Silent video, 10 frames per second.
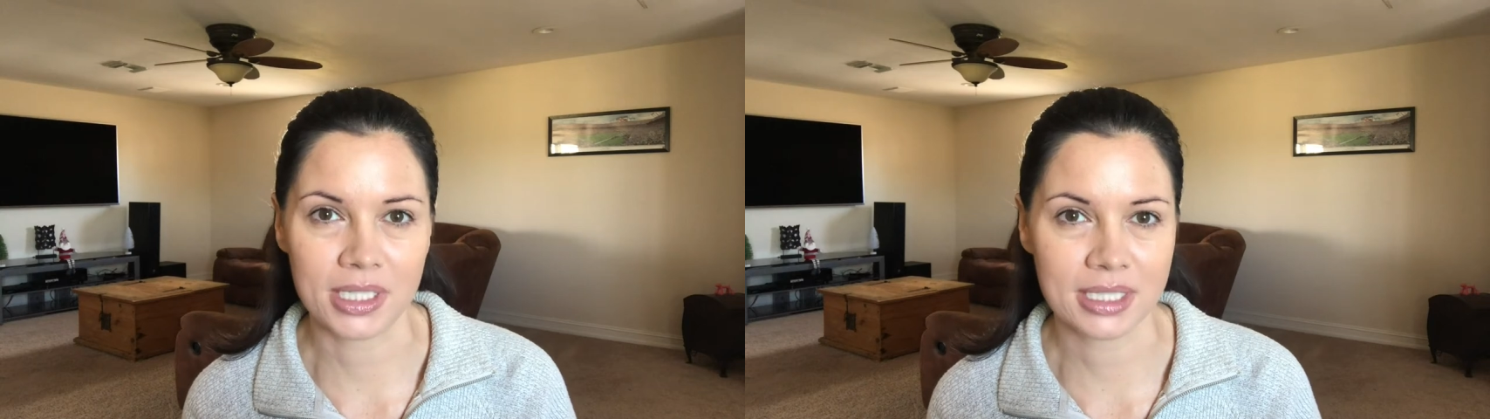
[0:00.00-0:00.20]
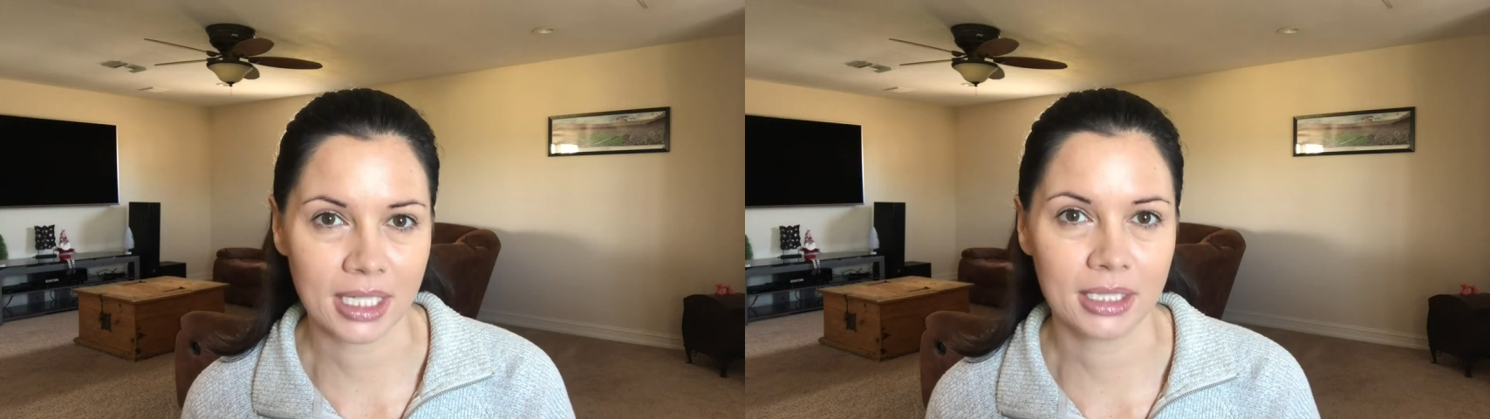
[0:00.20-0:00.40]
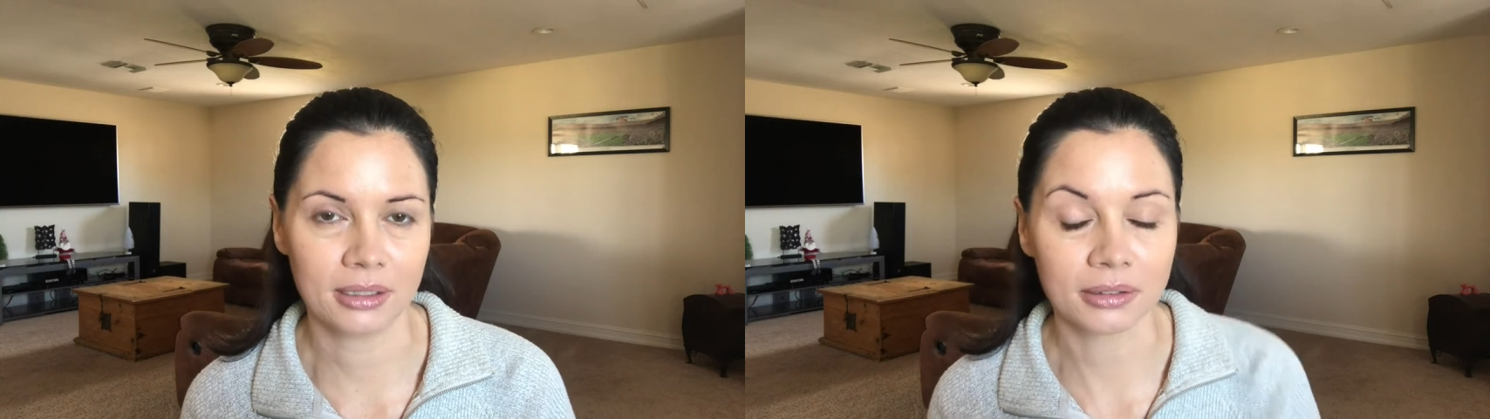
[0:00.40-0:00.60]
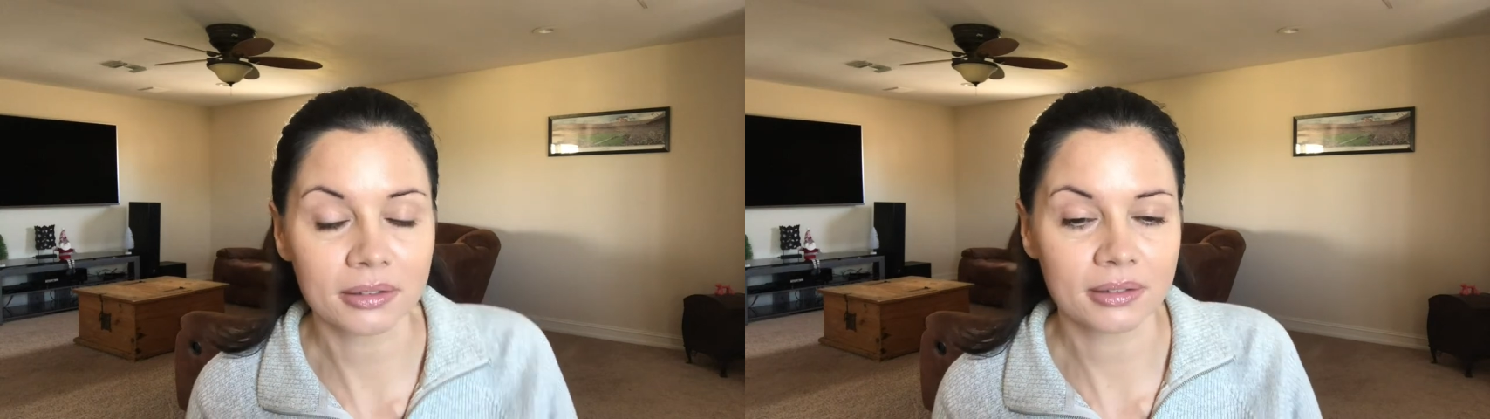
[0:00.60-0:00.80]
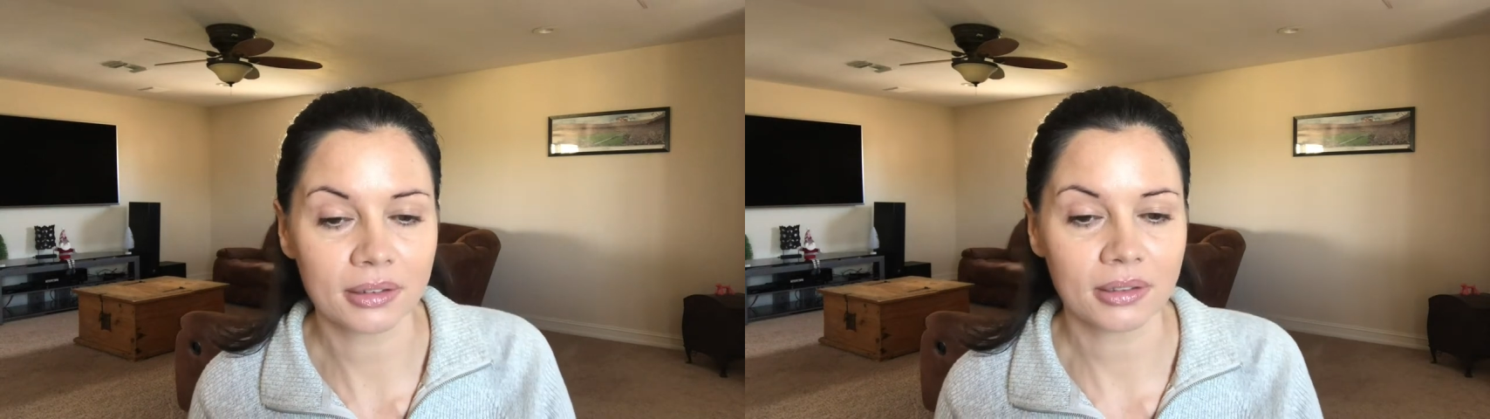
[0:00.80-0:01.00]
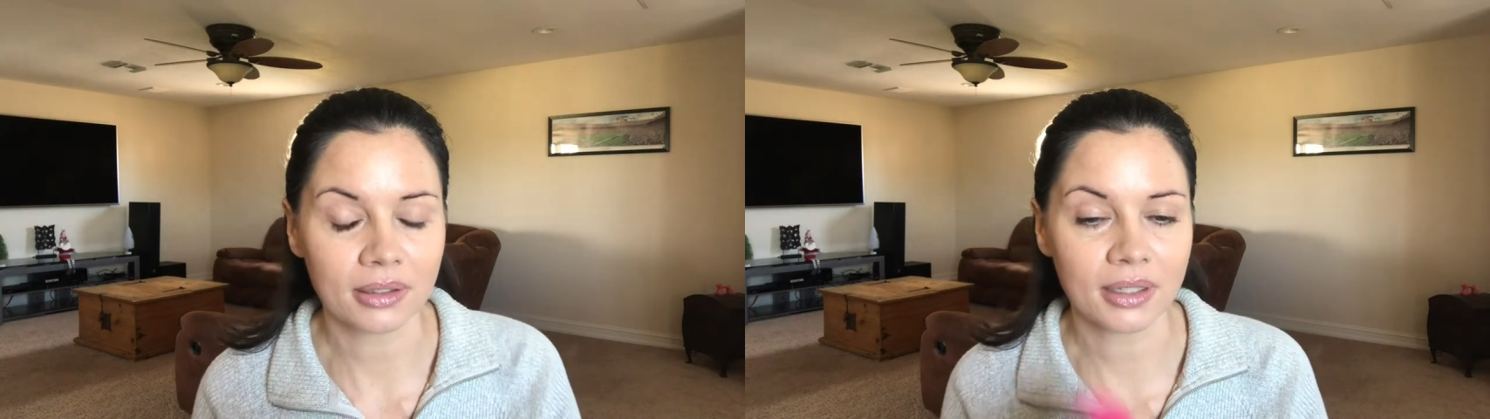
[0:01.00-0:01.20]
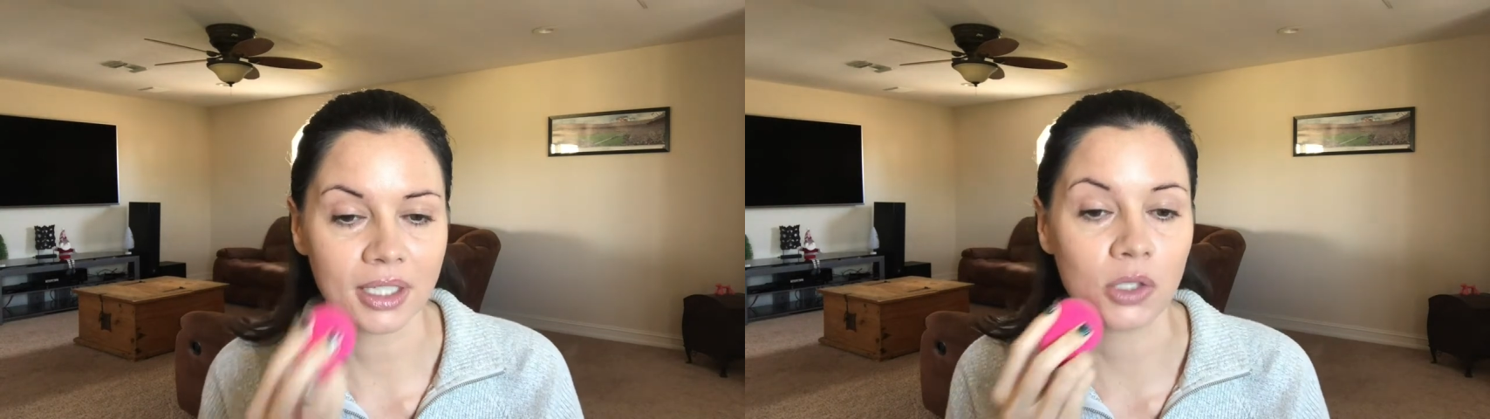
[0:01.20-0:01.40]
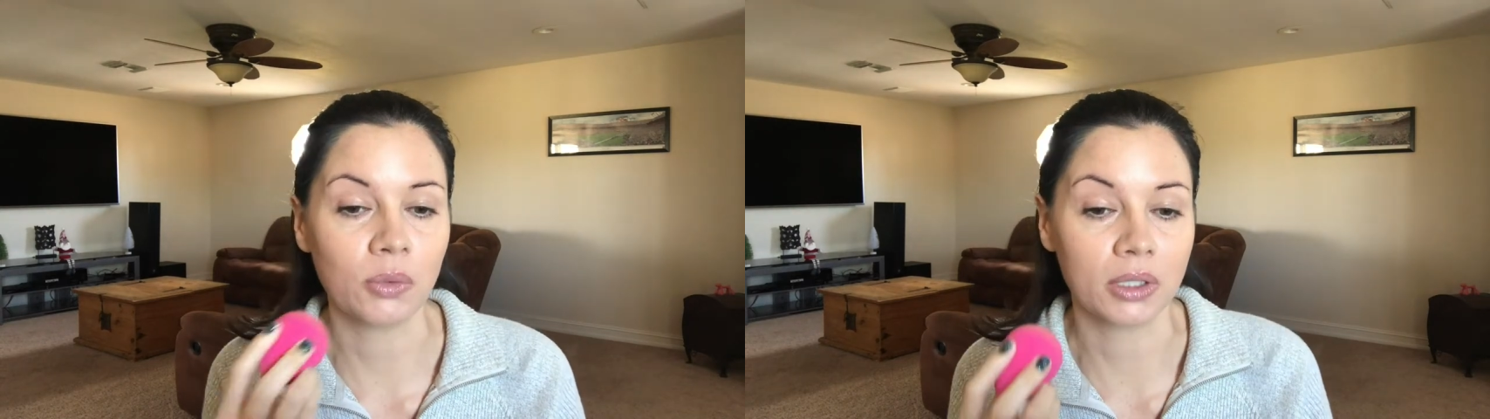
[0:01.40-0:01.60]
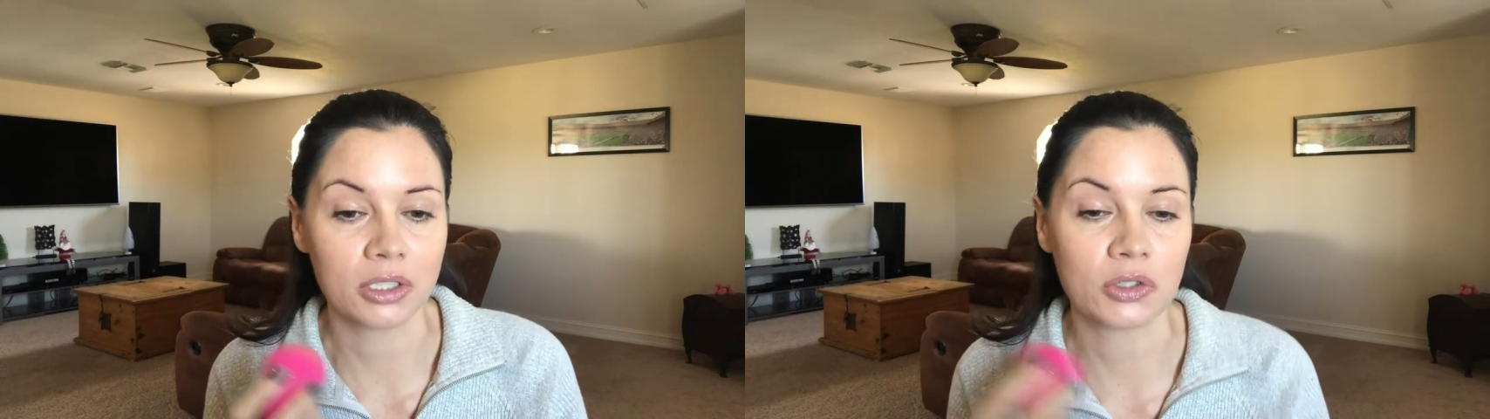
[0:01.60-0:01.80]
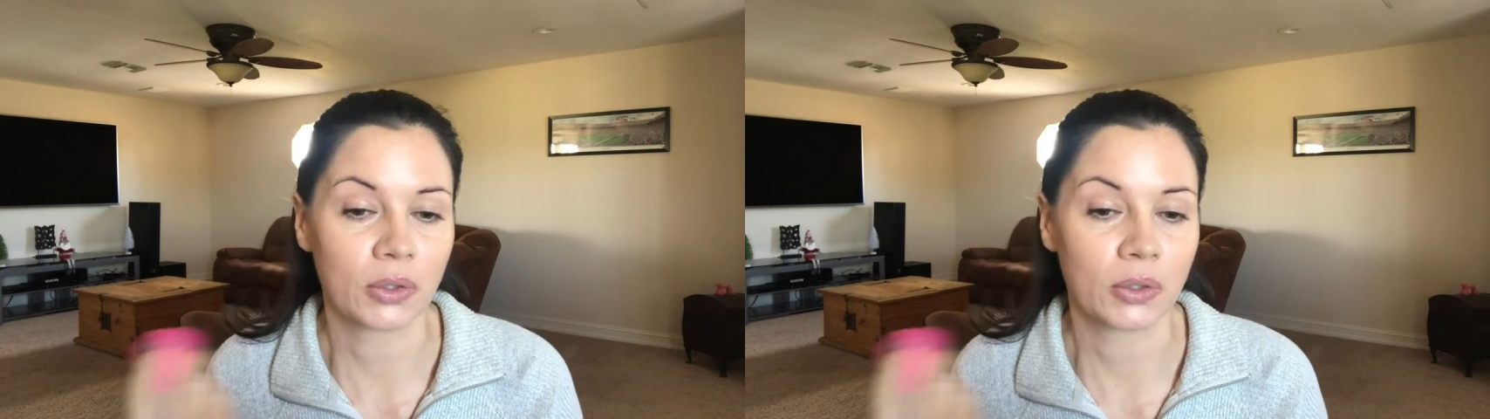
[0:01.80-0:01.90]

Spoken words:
then you will enjoy